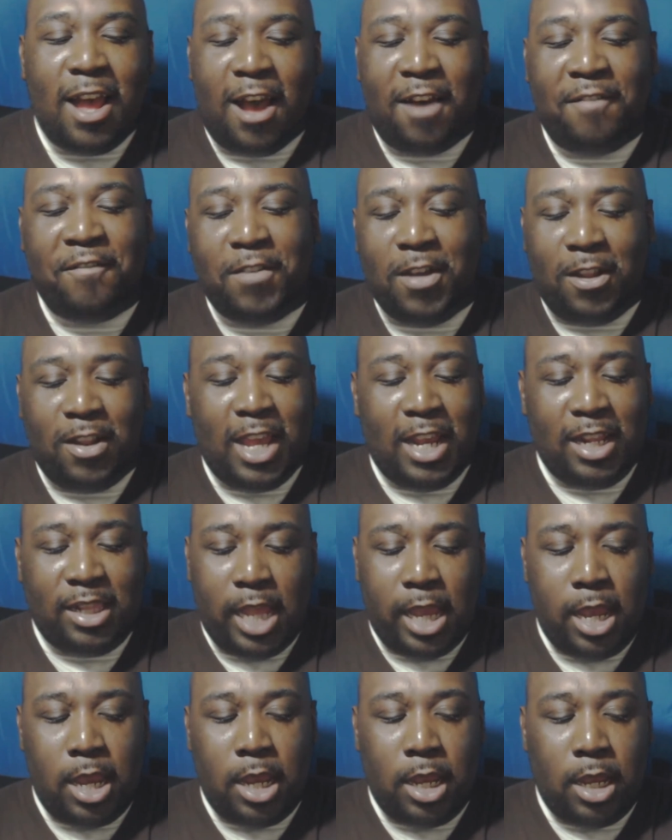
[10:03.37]
I felt like
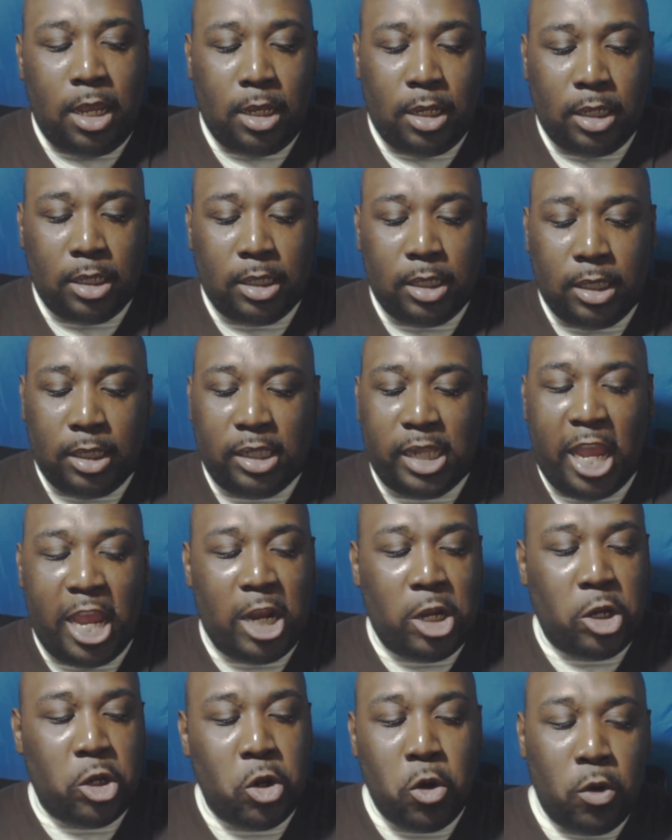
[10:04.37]
they
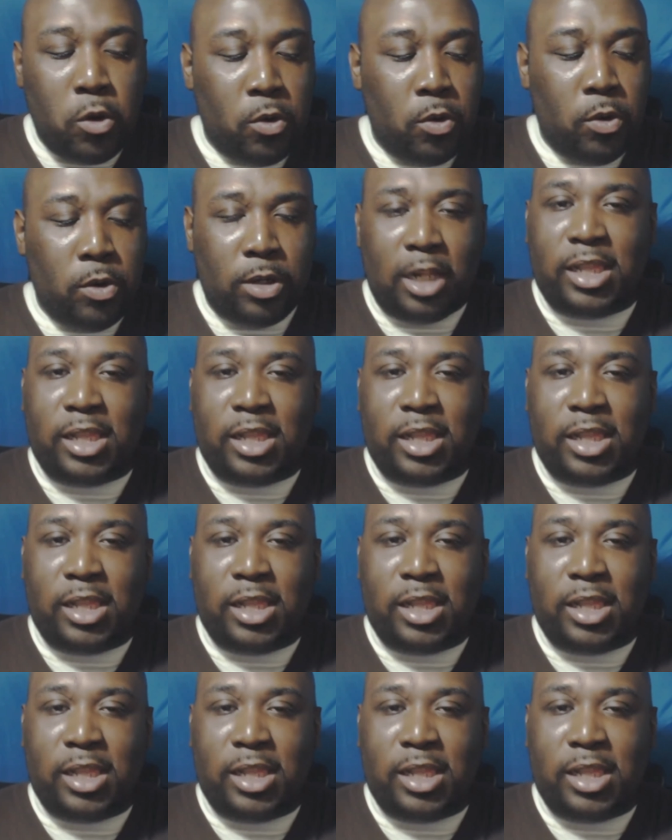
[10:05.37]
knew